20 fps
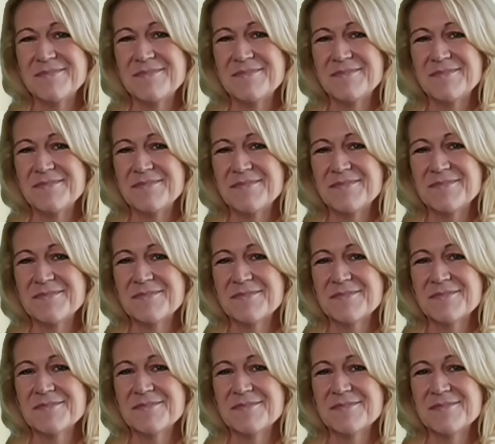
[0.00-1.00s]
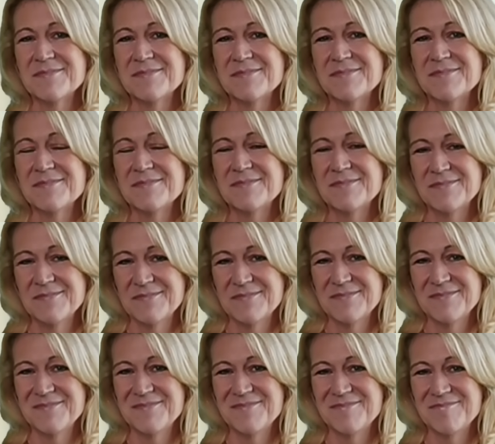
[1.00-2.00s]

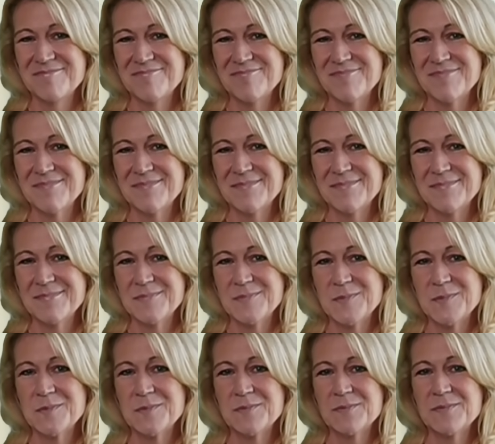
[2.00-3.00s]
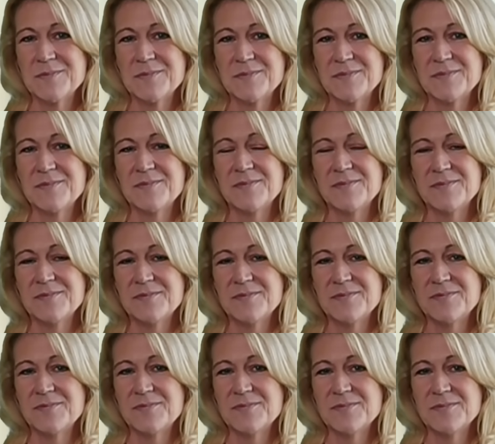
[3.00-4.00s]

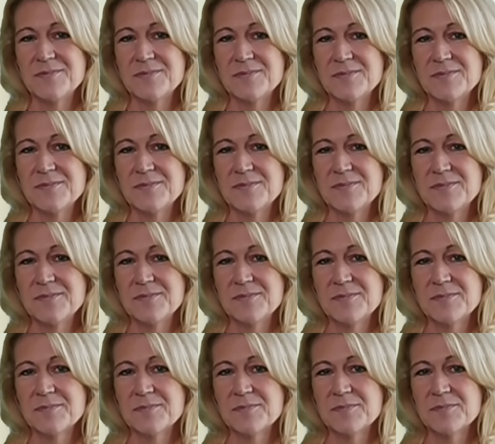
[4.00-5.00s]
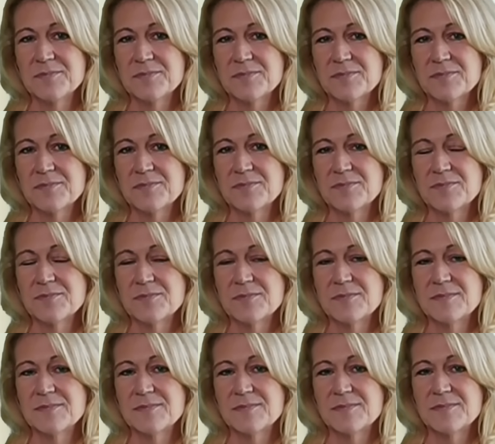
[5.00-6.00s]

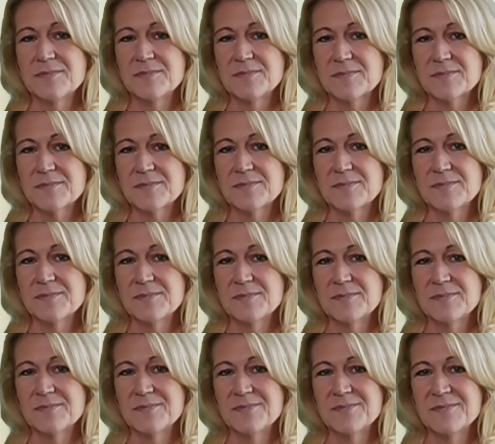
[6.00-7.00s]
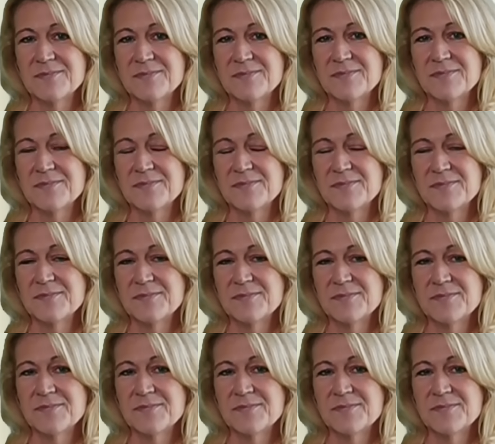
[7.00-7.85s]
The person shown says nothing.